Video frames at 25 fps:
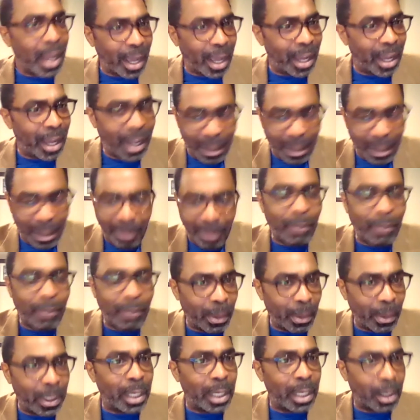are
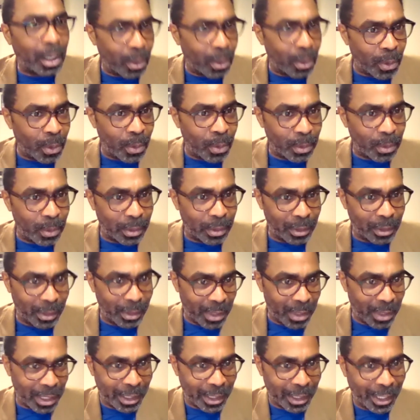very low.
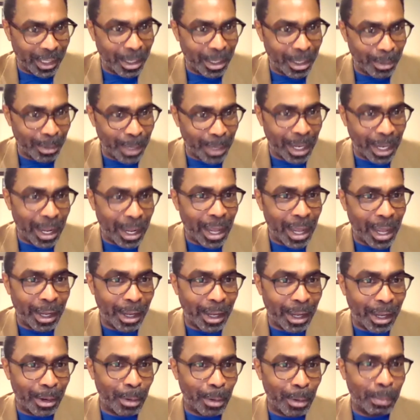You understand?
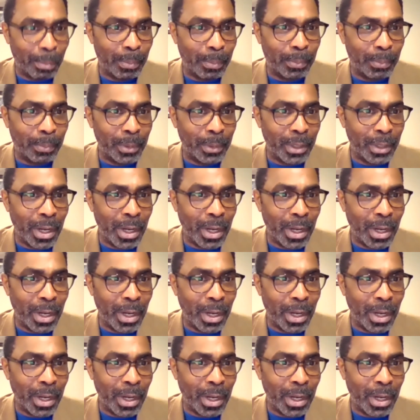I hope you